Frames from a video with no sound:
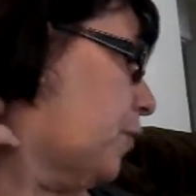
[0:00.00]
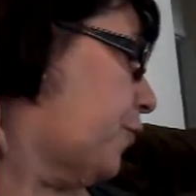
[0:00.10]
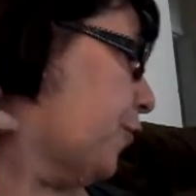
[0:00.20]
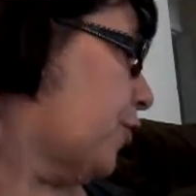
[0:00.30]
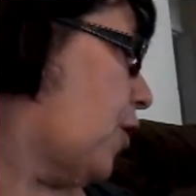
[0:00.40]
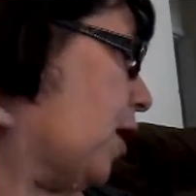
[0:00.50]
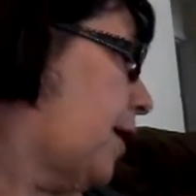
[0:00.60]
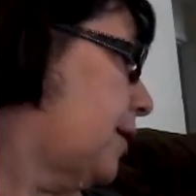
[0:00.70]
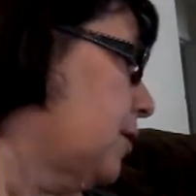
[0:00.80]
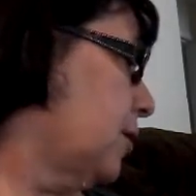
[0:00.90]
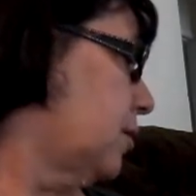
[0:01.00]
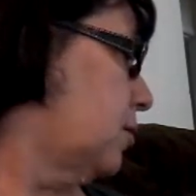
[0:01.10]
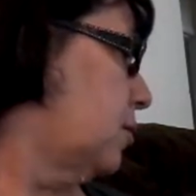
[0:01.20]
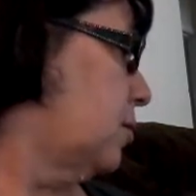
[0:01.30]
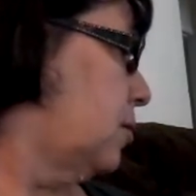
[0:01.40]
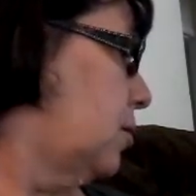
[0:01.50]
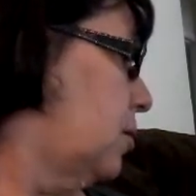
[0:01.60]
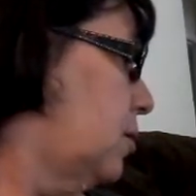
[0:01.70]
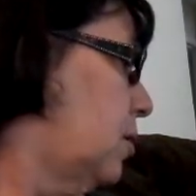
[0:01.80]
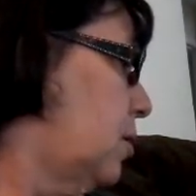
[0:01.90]
For not
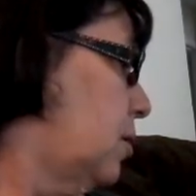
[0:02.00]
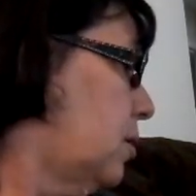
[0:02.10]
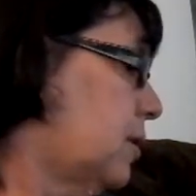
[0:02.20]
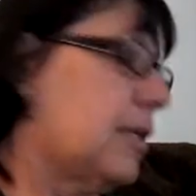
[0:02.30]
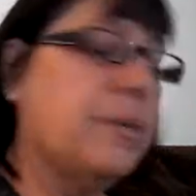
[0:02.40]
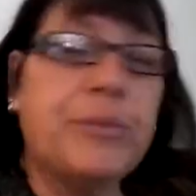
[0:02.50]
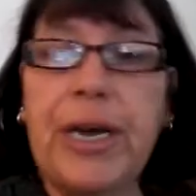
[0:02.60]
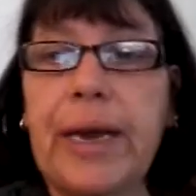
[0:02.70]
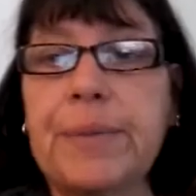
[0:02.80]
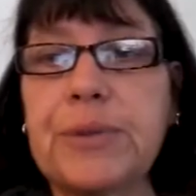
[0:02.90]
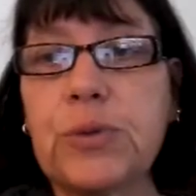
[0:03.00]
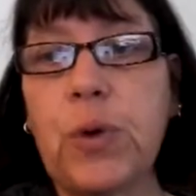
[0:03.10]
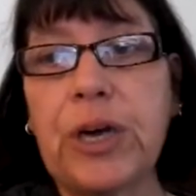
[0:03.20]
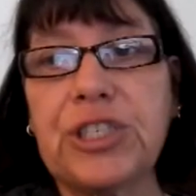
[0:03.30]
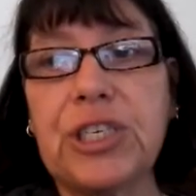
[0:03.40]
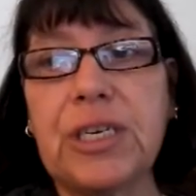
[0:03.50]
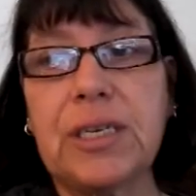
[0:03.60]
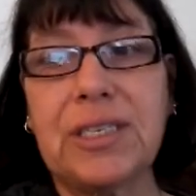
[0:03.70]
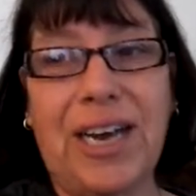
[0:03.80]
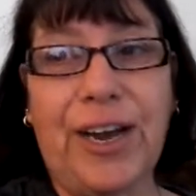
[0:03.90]
sometimes watching
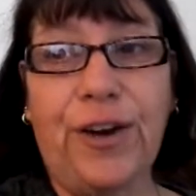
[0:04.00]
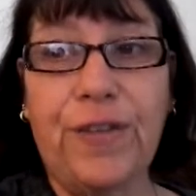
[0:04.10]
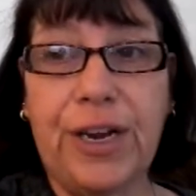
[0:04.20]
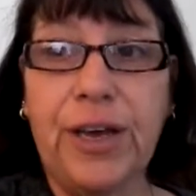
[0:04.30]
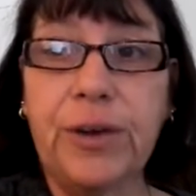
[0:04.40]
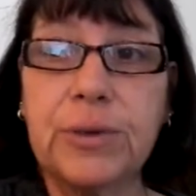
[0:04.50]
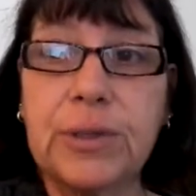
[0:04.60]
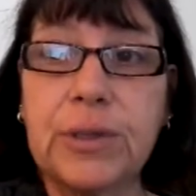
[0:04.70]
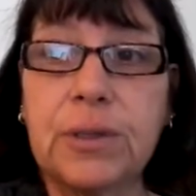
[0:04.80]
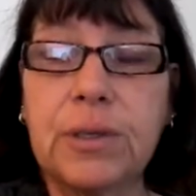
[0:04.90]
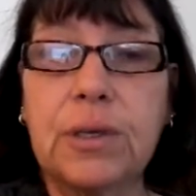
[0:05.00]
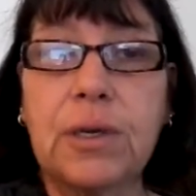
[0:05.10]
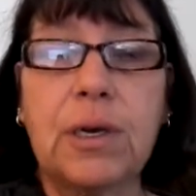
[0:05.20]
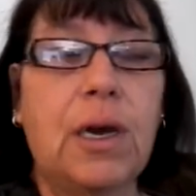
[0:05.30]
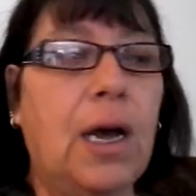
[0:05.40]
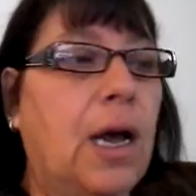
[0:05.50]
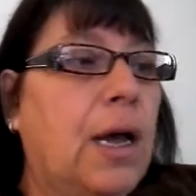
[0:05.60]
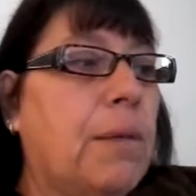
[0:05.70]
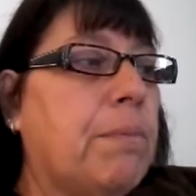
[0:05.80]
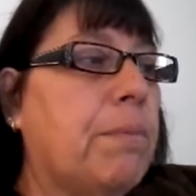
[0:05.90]
entire videos.
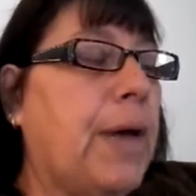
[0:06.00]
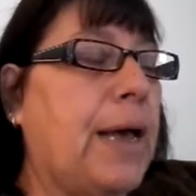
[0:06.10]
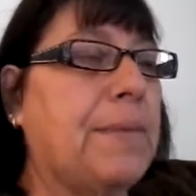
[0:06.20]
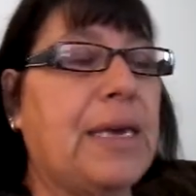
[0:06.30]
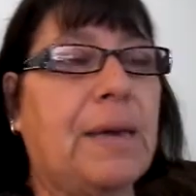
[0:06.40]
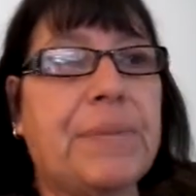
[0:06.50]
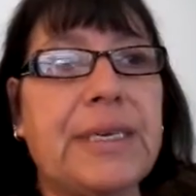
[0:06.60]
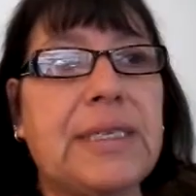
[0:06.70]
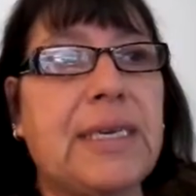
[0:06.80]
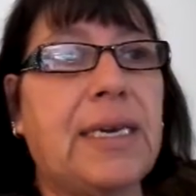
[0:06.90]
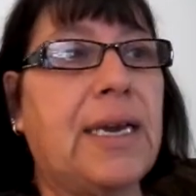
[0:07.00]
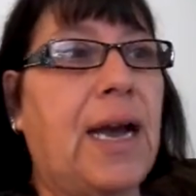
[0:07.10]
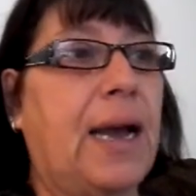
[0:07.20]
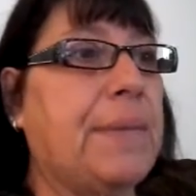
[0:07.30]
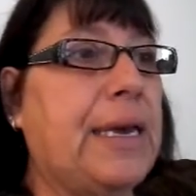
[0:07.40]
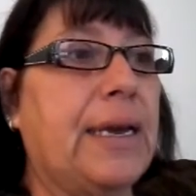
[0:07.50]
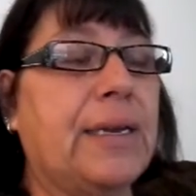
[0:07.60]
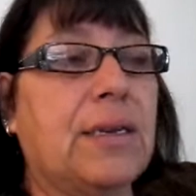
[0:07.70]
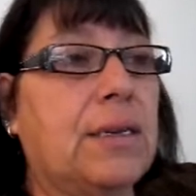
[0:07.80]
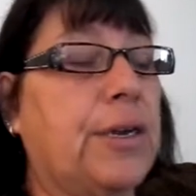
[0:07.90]
I may get busy. I may
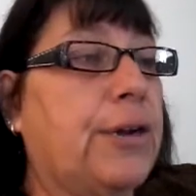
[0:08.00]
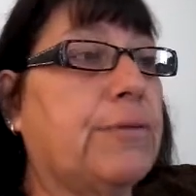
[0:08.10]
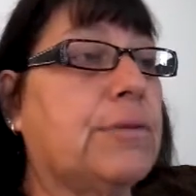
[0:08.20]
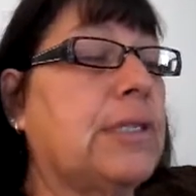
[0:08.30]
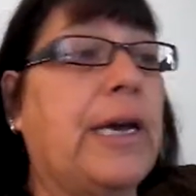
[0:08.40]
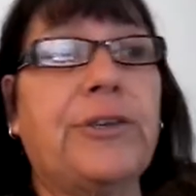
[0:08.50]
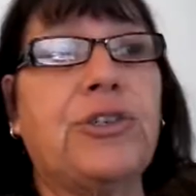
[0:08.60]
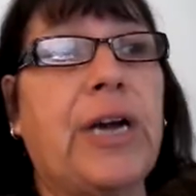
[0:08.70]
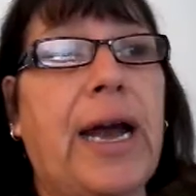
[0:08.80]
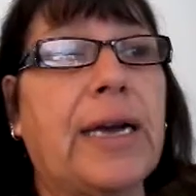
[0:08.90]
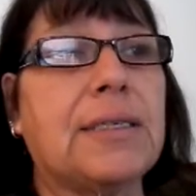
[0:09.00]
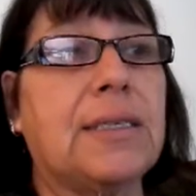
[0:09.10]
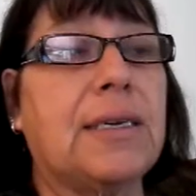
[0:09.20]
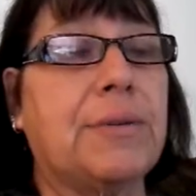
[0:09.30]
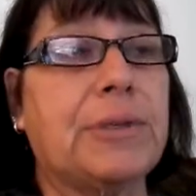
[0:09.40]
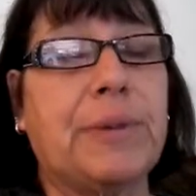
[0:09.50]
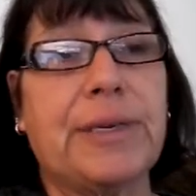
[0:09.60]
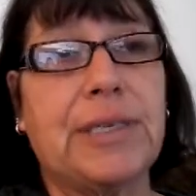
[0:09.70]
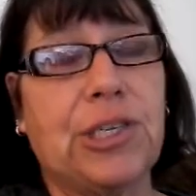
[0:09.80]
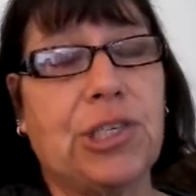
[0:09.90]
get, sidetracked. It was my
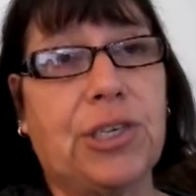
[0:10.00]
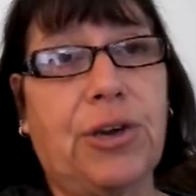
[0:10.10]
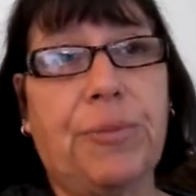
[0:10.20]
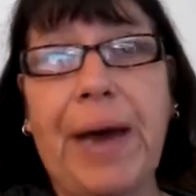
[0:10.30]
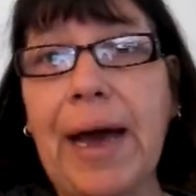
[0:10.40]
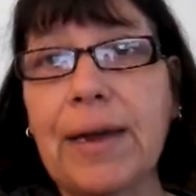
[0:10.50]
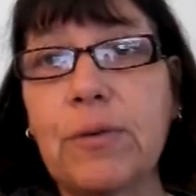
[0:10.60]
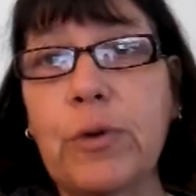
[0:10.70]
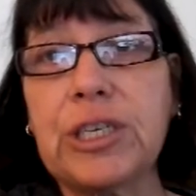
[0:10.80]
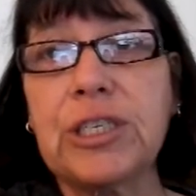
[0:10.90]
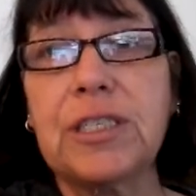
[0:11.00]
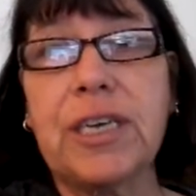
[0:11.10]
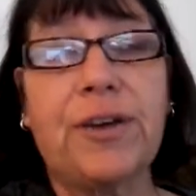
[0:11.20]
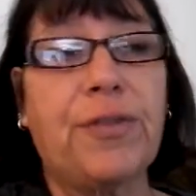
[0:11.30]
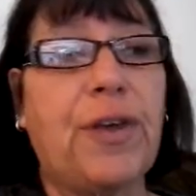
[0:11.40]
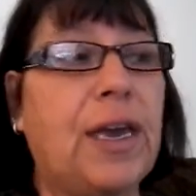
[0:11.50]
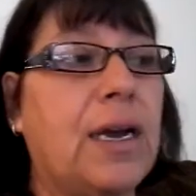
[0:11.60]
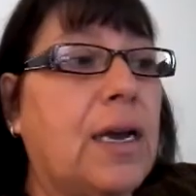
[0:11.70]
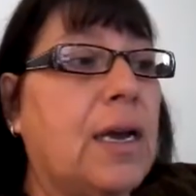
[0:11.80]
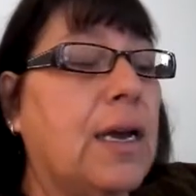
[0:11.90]
intention to go back and watch the entire thing.